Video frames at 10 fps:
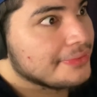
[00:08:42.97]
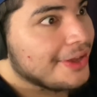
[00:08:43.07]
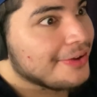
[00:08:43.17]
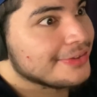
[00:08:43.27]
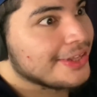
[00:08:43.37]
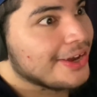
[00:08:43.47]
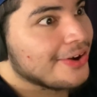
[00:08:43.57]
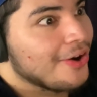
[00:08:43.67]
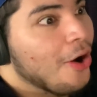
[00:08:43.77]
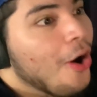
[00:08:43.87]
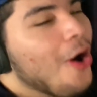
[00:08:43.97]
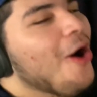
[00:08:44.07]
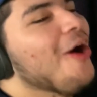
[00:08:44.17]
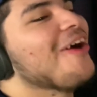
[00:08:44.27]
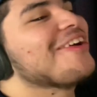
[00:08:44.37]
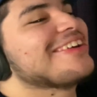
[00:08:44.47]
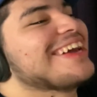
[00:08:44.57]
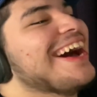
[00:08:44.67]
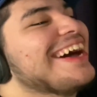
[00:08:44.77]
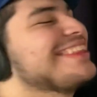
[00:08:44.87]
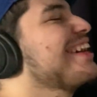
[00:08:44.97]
Oh no. Oh god,